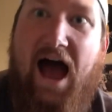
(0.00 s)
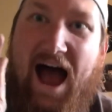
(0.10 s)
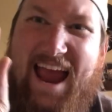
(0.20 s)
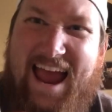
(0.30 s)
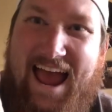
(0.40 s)

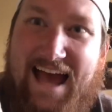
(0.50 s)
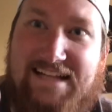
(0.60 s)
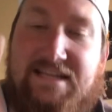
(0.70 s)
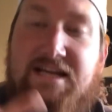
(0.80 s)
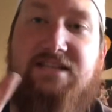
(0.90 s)
I
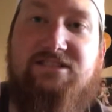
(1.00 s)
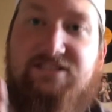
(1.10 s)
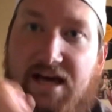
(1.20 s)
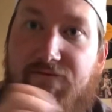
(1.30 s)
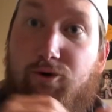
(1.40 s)
had
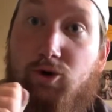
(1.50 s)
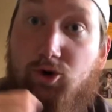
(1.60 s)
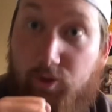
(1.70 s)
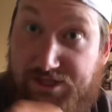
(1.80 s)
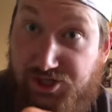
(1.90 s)
several
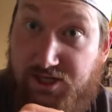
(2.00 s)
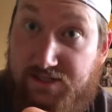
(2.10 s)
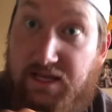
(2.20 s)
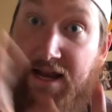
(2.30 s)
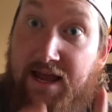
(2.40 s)

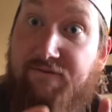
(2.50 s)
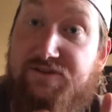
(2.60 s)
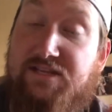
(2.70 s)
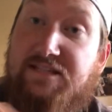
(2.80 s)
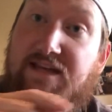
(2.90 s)
Christians, and I
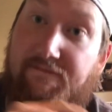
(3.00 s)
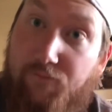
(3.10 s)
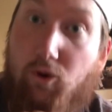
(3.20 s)
emphasize that